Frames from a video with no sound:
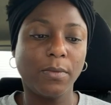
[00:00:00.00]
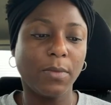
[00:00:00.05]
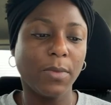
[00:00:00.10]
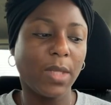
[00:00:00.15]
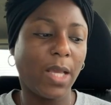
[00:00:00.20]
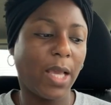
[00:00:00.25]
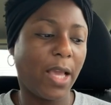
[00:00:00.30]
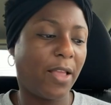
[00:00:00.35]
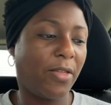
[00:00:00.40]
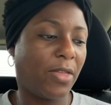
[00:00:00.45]

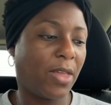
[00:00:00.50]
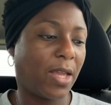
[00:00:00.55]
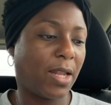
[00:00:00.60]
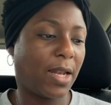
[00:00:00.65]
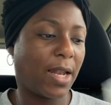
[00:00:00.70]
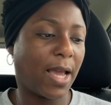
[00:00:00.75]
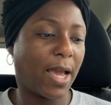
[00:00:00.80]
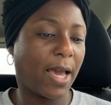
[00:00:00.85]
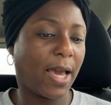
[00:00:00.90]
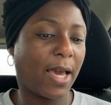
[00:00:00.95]
and then
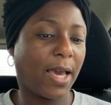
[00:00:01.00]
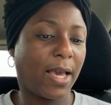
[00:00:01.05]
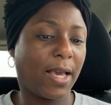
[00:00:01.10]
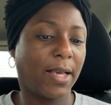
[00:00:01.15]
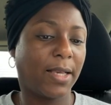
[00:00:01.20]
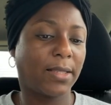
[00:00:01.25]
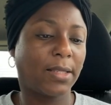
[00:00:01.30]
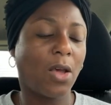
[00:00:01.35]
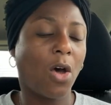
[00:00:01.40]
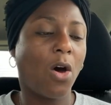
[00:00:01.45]
it
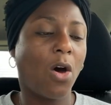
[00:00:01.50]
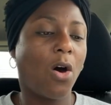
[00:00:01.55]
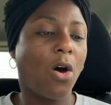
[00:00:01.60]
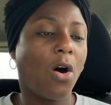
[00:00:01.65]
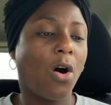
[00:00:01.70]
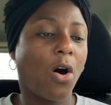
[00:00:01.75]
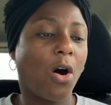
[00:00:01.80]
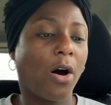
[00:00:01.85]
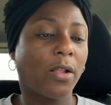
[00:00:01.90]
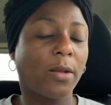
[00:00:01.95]
has
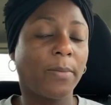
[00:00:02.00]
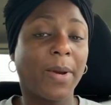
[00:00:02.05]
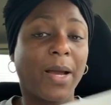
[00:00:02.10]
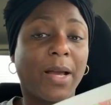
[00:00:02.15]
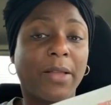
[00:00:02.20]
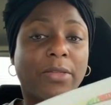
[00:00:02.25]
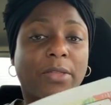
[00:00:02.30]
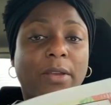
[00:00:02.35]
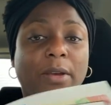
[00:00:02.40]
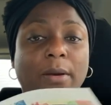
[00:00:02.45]
all
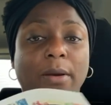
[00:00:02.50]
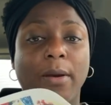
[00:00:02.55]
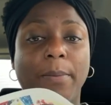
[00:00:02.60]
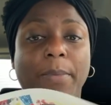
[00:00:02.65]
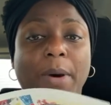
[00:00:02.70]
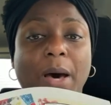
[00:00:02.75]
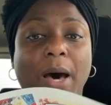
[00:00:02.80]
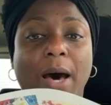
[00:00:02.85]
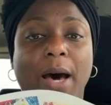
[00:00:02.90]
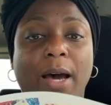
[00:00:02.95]
about the
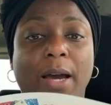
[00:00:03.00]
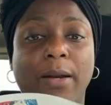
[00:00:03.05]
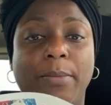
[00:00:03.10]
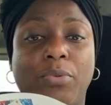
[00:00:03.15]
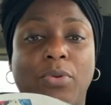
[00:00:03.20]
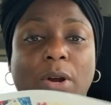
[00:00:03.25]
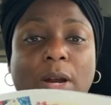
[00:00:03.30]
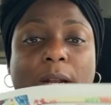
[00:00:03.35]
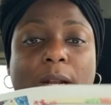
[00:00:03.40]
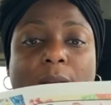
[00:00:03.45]
pod
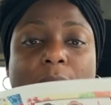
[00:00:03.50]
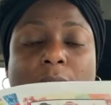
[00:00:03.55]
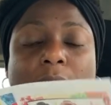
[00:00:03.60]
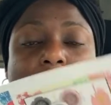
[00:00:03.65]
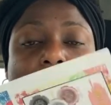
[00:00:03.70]
products.